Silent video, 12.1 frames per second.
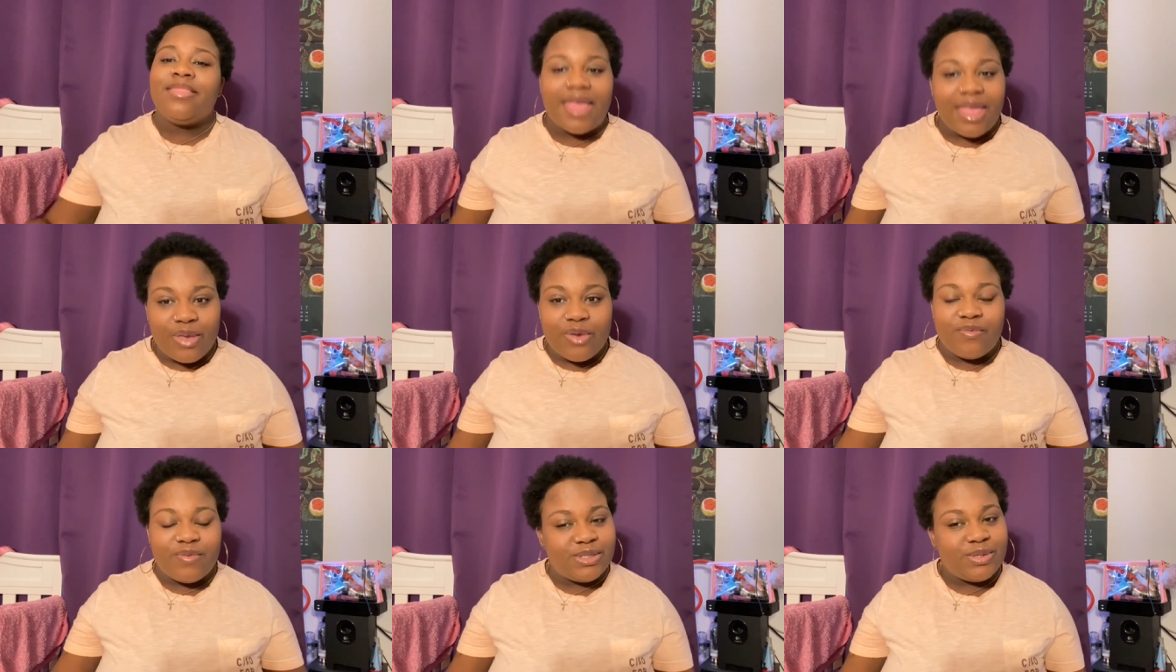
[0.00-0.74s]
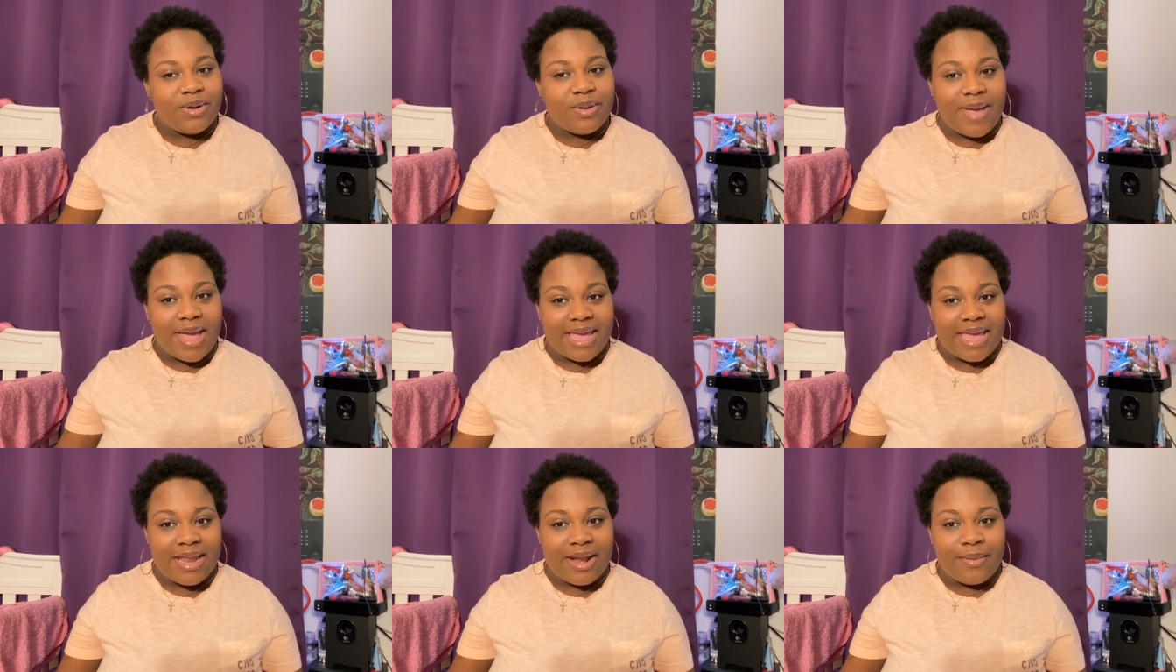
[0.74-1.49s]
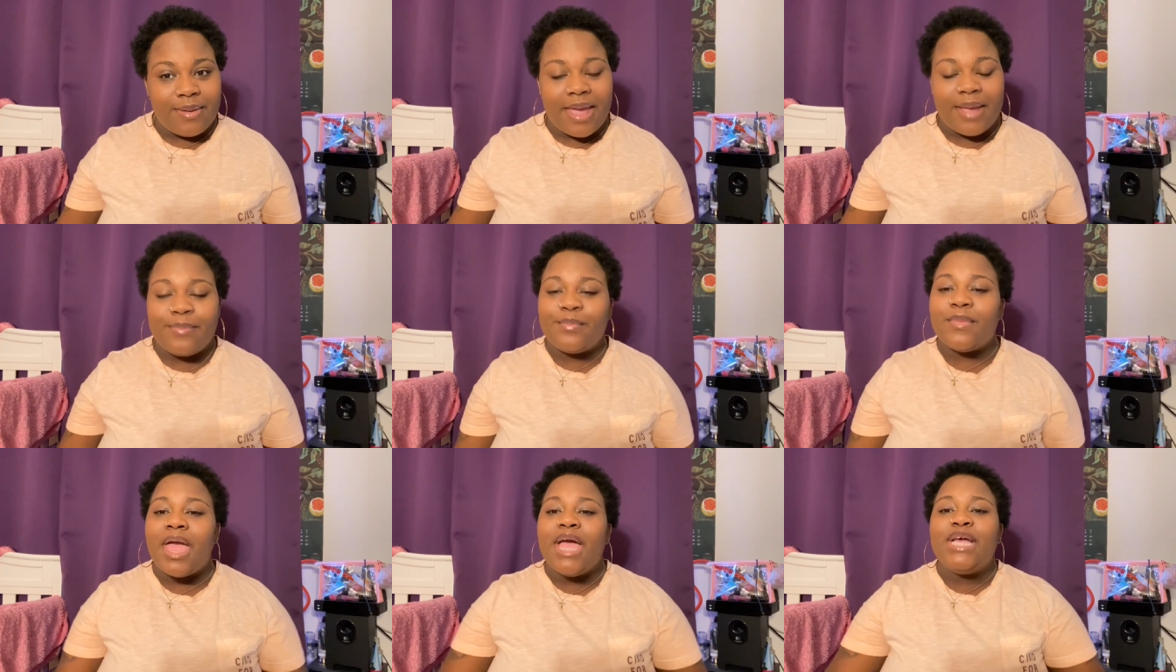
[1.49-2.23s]
thank you for tuning back in okay
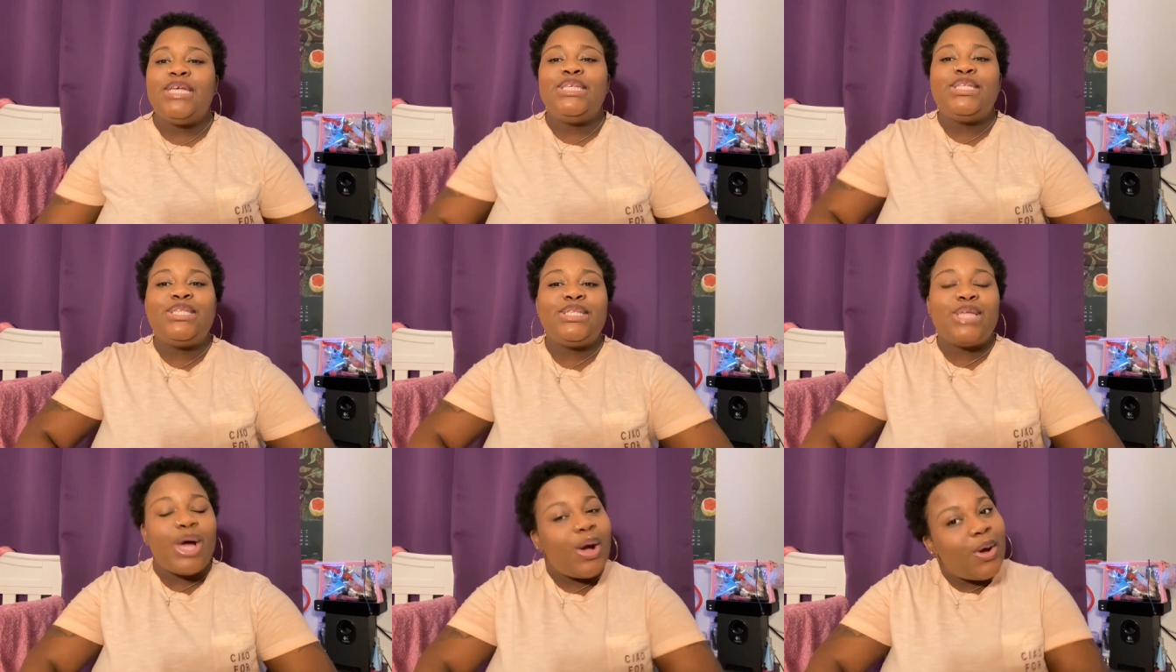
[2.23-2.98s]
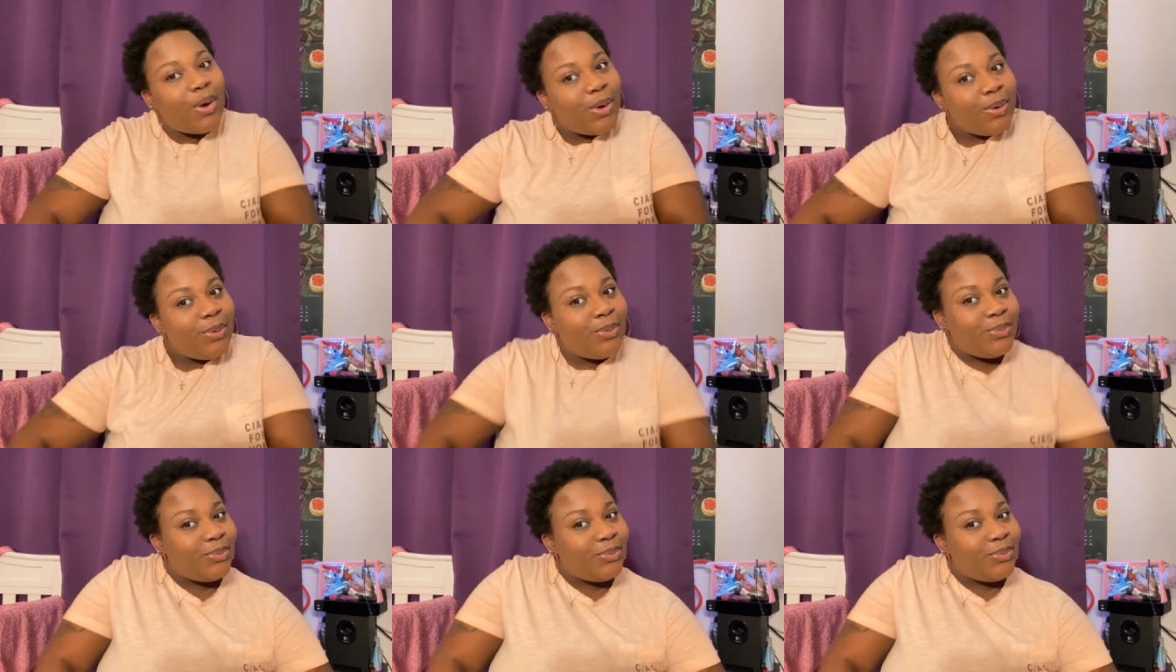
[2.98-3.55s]
so